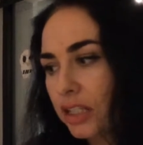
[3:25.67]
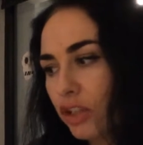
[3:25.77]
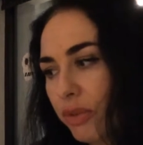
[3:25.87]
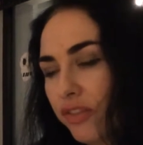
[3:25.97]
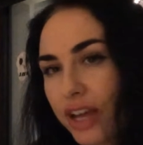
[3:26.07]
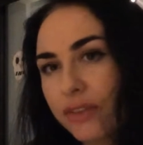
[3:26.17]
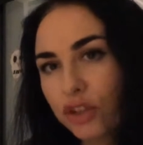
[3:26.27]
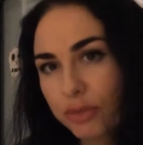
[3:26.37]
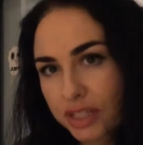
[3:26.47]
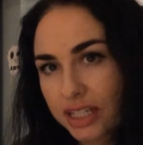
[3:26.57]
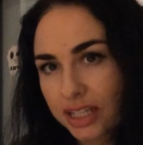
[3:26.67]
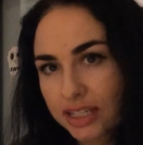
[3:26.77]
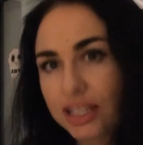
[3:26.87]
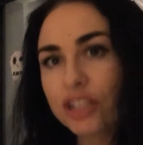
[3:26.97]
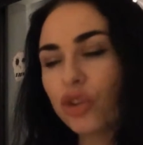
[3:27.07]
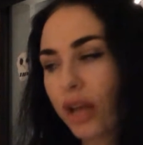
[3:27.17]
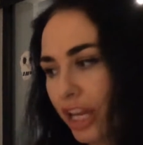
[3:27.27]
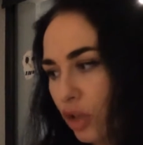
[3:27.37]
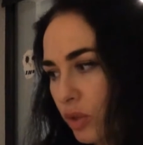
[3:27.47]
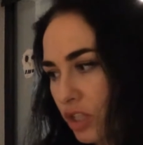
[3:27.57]
Number 5 and number 6, that's your
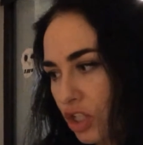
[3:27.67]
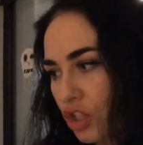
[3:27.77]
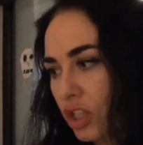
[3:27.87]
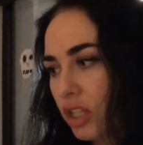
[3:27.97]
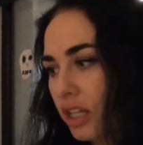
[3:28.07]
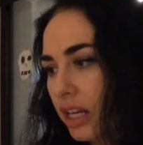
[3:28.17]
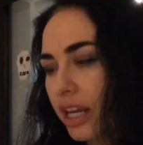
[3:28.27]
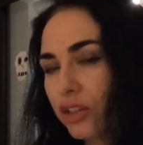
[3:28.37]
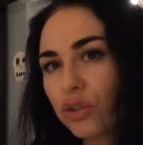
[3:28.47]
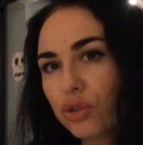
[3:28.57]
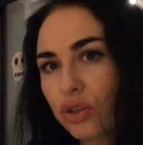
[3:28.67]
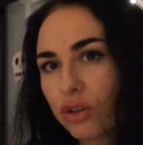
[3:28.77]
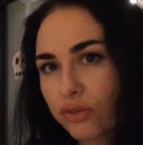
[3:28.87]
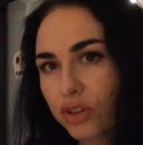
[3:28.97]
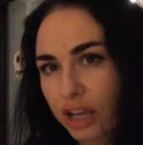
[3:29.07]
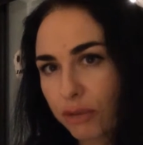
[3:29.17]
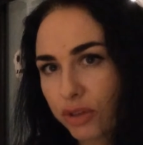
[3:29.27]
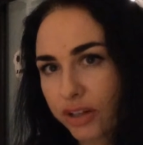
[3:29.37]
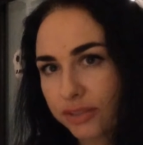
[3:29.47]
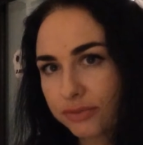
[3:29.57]
acquisition and use of
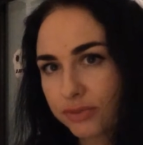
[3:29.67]
vocabulary.